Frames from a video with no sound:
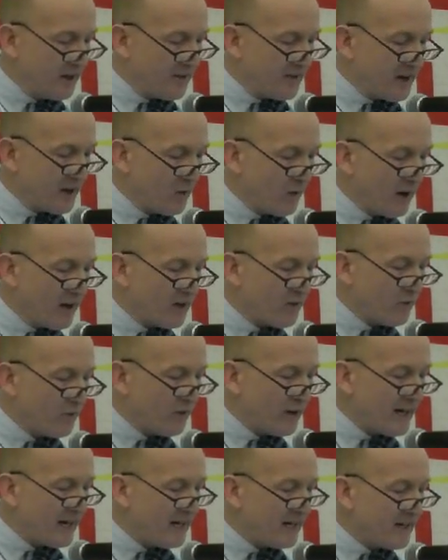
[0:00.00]
They want
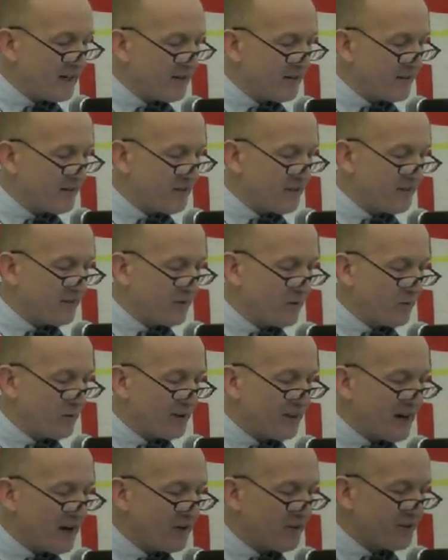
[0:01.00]
rain
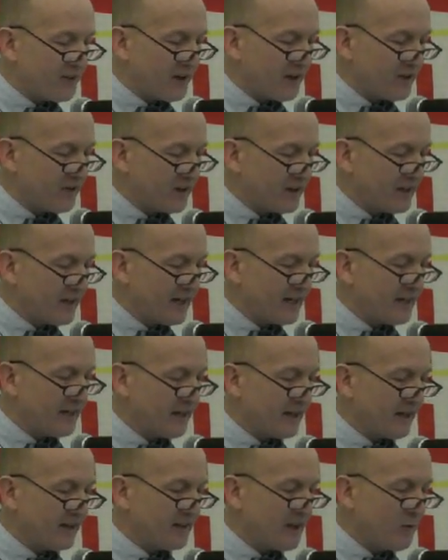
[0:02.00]
without thunder and
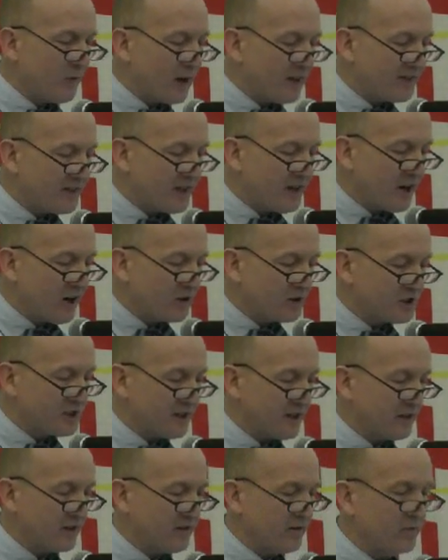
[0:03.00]
lightning. They want the
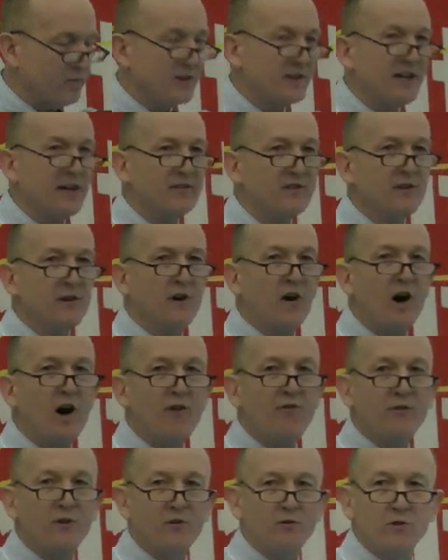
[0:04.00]
ocean without the
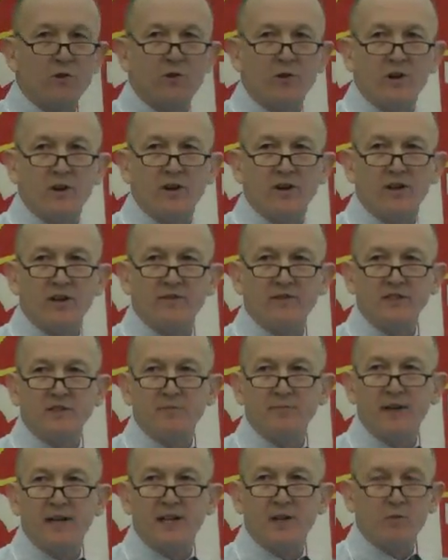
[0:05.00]
awful roar of its
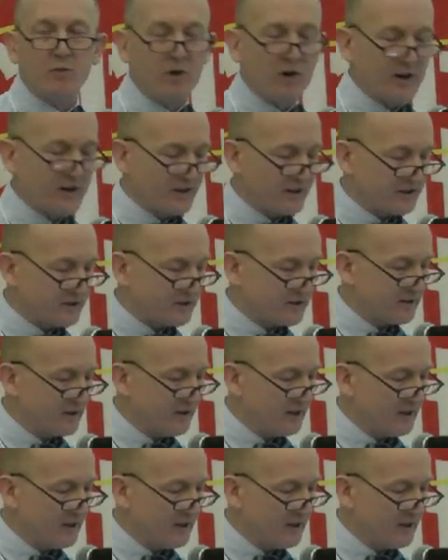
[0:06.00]
many waters.